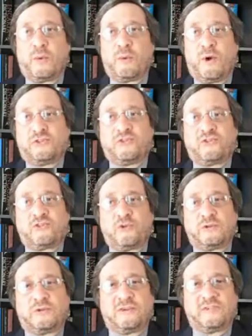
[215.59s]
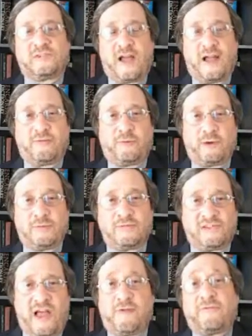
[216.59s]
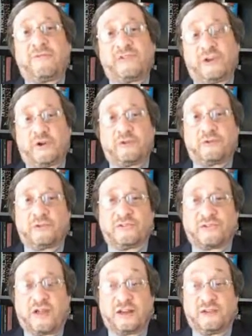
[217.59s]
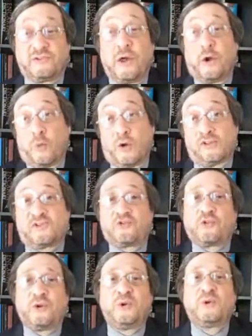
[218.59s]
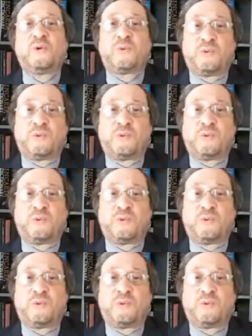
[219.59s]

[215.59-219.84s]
We want the student to decide for himself as he goes through his studies what's true,